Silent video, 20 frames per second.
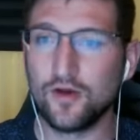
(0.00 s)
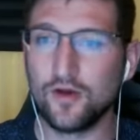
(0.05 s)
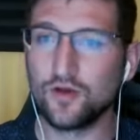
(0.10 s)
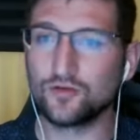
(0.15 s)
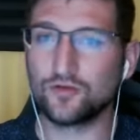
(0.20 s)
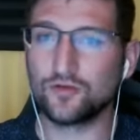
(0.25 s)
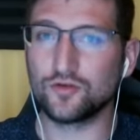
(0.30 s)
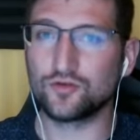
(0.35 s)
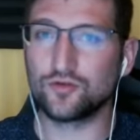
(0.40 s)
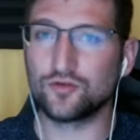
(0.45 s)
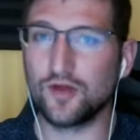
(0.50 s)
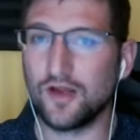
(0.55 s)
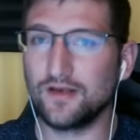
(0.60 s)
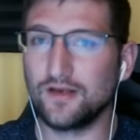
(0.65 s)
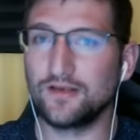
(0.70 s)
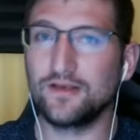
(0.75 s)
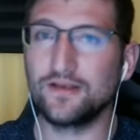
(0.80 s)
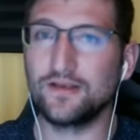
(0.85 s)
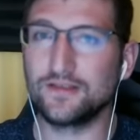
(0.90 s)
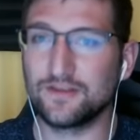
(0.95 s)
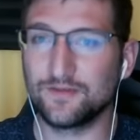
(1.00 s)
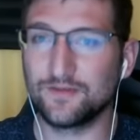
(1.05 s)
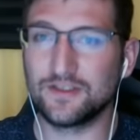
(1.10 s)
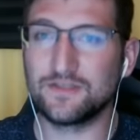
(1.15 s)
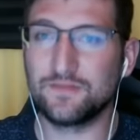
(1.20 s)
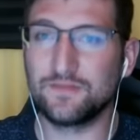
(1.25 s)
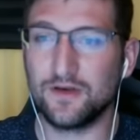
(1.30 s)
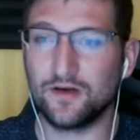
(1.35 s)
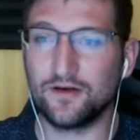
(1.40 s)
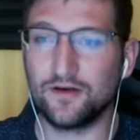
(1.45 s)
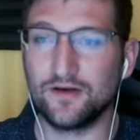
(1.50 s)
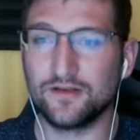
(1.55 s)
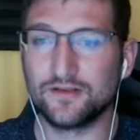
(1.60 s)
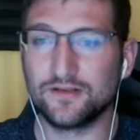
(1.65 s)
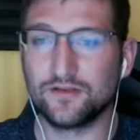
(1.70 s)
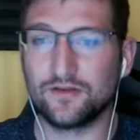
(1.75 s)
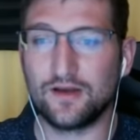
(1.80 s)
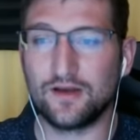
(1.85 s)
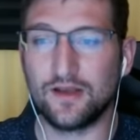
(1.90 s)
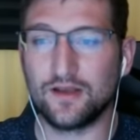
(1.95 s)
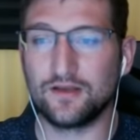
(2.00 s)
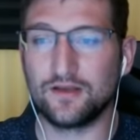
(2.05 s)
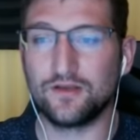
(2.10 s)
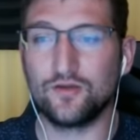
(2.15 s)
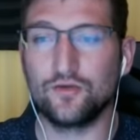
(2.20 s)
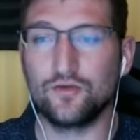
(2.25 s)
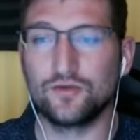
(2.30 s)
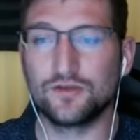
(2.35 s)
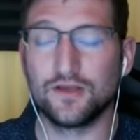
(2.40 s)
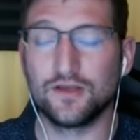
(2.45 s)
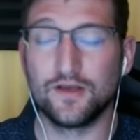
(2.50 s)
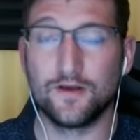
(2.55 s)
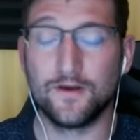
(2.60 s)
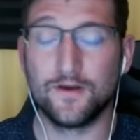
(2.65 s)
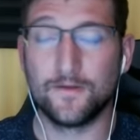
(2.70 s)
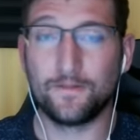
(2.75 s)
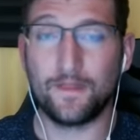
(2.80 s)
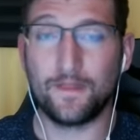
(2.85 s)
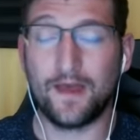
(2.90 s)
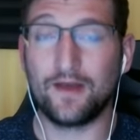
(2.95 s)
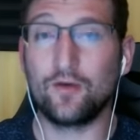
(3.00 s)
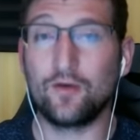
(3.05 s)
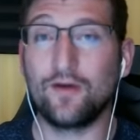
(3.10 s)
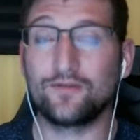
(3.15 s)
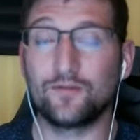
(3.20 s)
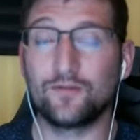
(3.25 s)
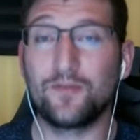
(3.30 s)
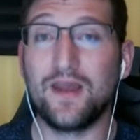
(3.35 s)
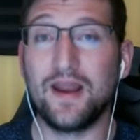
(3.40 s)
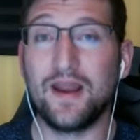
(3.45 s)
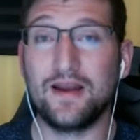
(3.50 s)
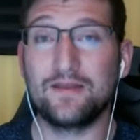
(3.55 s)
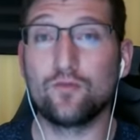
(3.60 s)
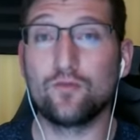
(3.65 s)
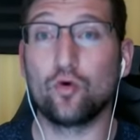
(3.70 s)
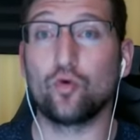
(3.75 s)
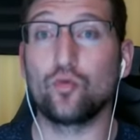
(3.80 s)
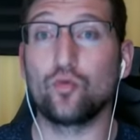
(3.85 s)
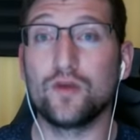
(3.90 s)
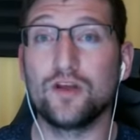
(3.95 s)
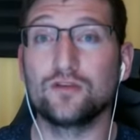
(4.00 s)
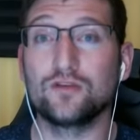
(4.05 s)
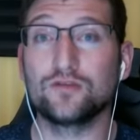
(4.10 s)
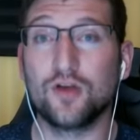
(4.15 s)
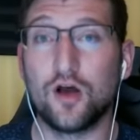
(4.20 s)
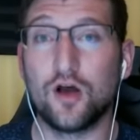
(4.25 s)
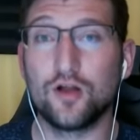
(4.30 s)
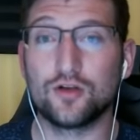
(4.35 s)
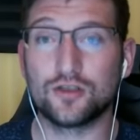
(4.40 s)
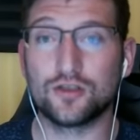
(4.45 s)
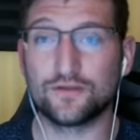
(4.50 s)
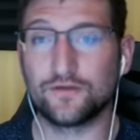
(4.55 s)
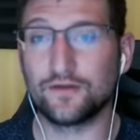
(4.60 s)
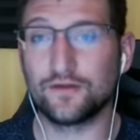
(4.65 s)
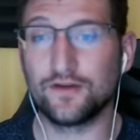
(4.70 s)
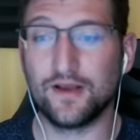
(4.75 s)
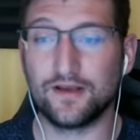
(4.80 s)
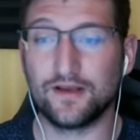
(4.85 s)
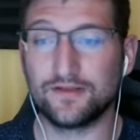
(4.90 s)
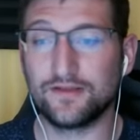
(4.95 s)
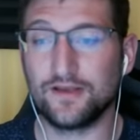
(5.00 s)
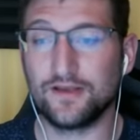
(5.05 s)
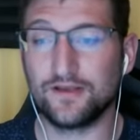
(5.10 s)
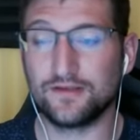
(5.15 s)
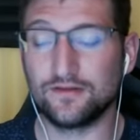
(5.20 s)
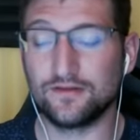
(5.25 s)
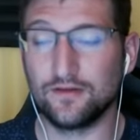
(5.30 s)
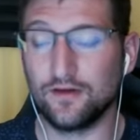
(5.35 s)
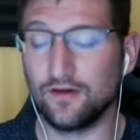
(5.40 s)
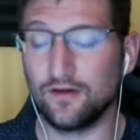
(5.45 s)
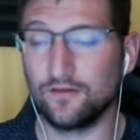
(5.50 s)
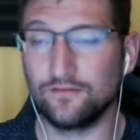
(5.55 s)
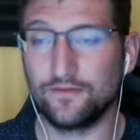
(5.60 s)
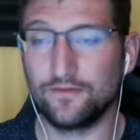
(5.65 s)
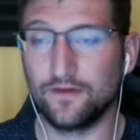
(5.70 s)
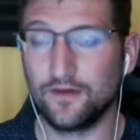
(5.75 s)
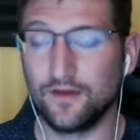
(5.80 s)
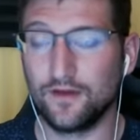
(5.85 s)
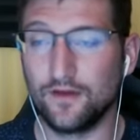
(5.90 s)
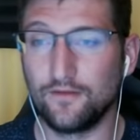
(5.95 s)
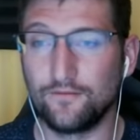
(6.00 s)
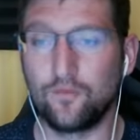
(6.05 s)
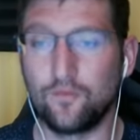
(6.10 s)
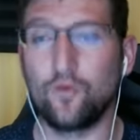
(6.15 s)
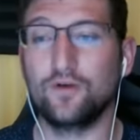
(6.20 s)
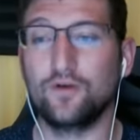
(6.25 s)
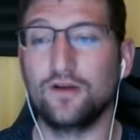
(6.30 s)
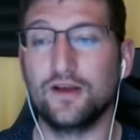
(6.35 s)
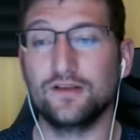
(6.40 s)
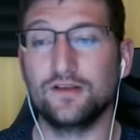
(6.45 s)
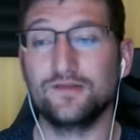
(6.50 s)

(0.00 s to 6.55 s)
So I was trying to get some experience so that I could use, I don't have to pay any more real dollars for the next season of Fortnite.